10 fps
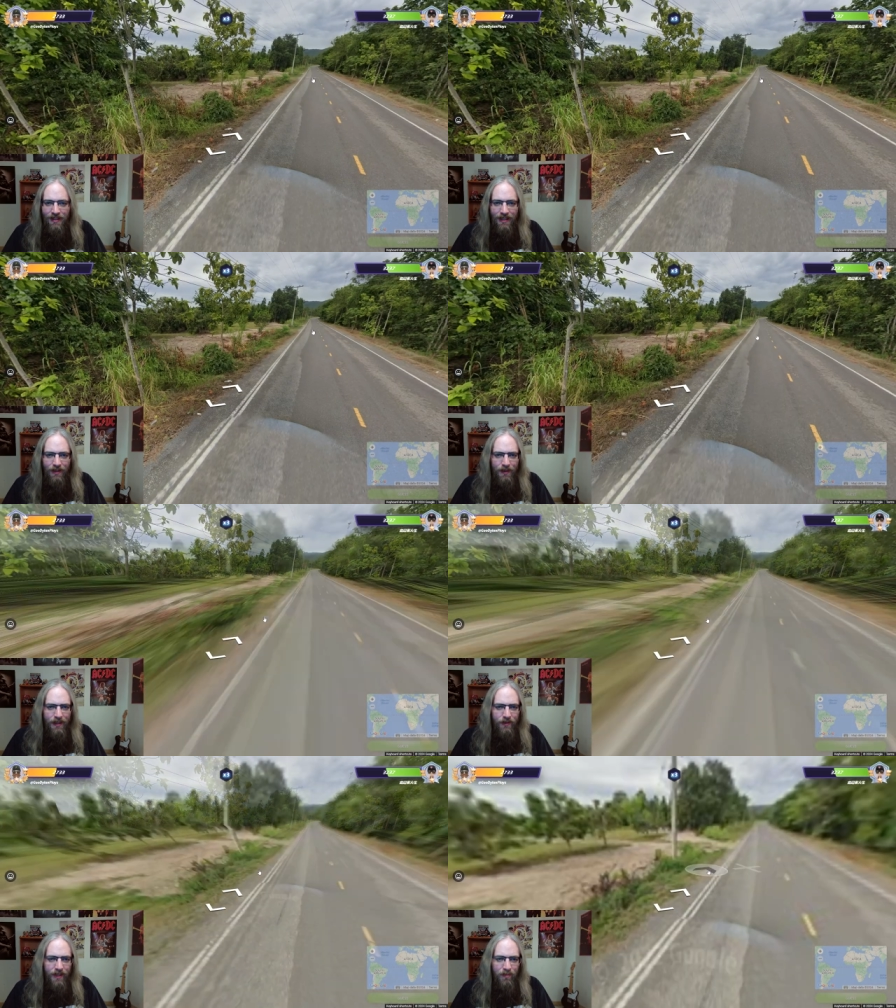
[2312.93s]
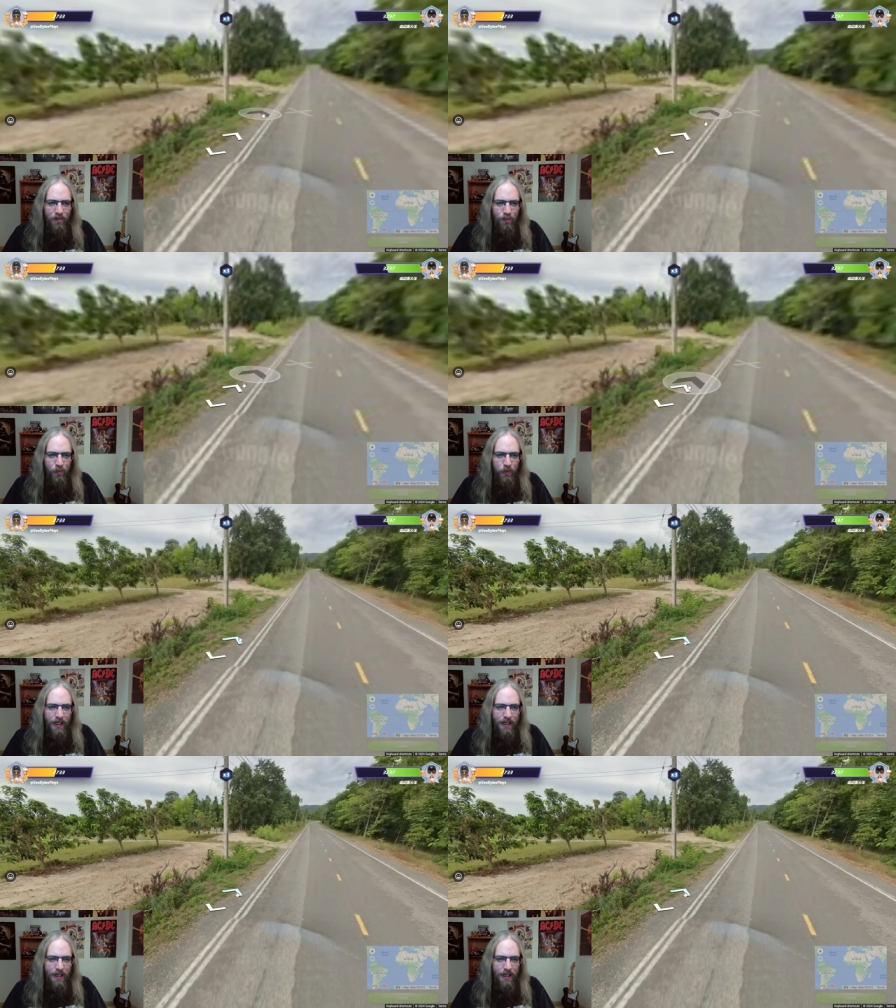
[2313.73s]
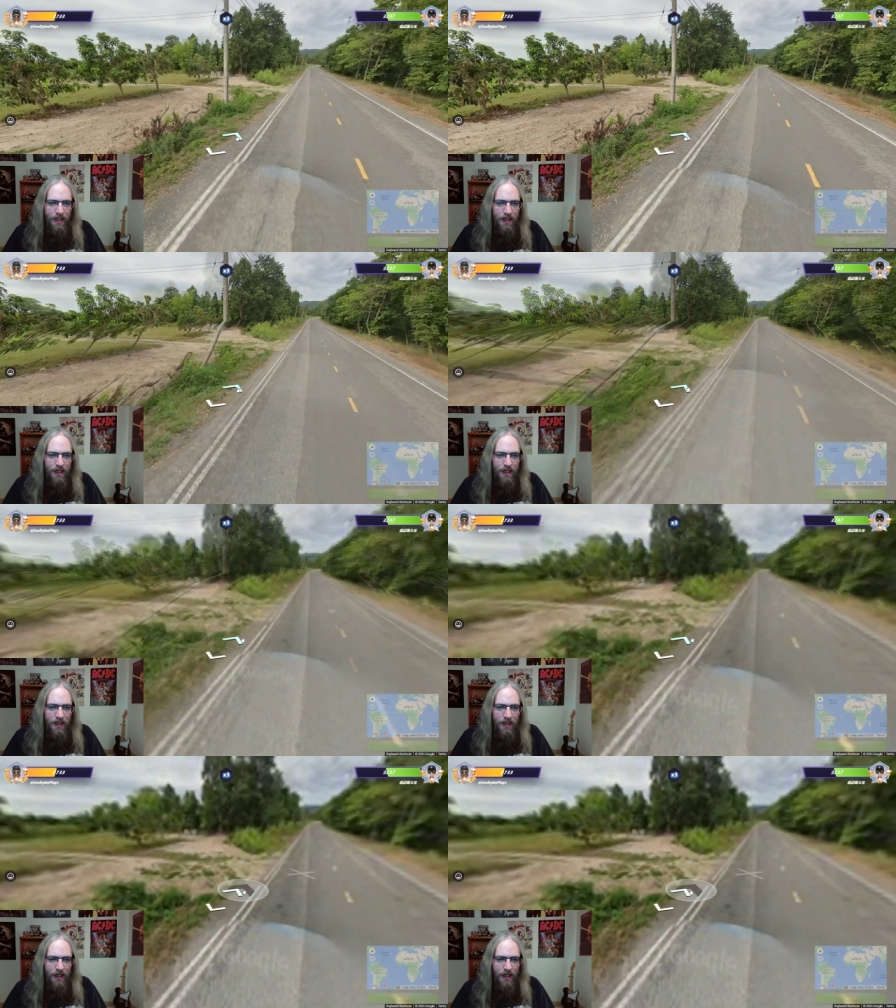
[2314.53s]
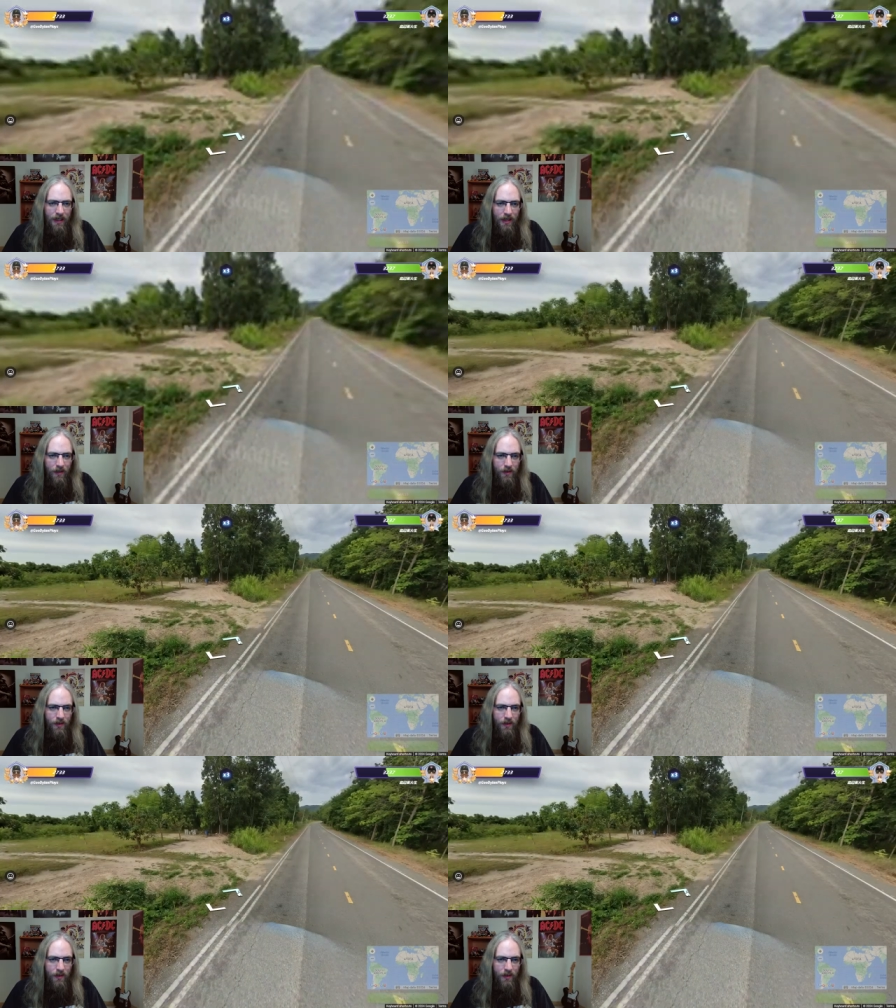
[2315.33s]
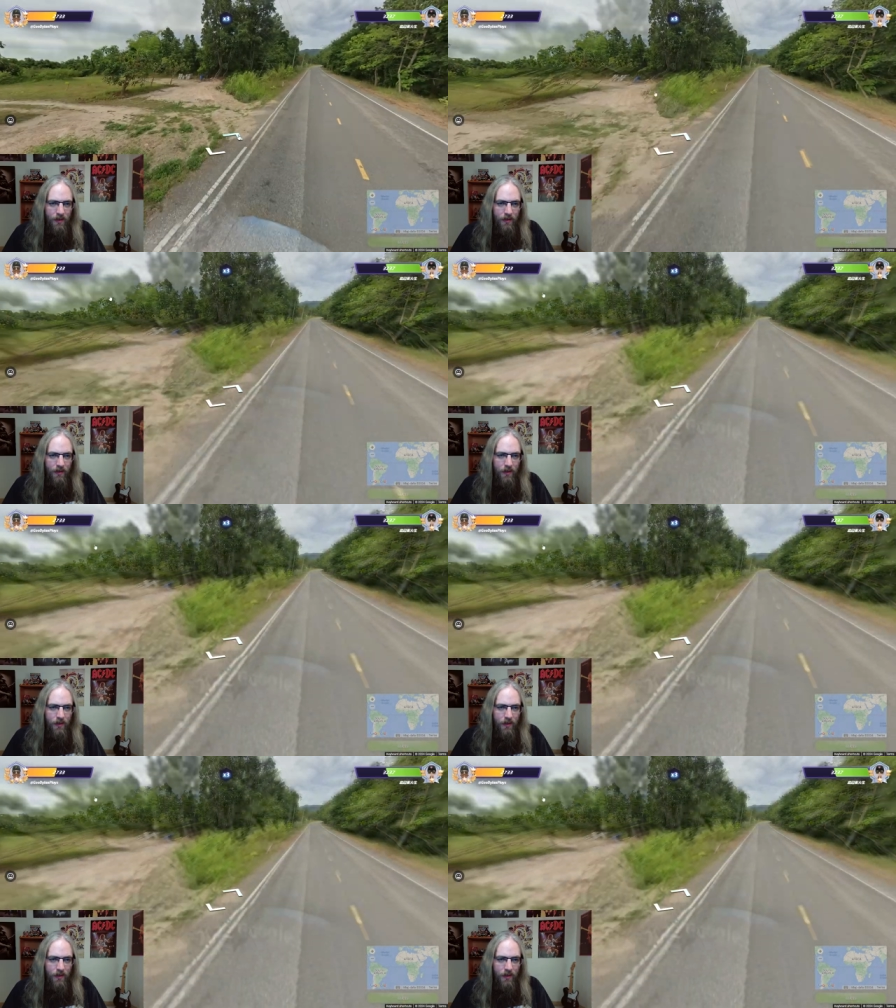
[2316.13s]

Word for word: They don't really do that brick kind of house there.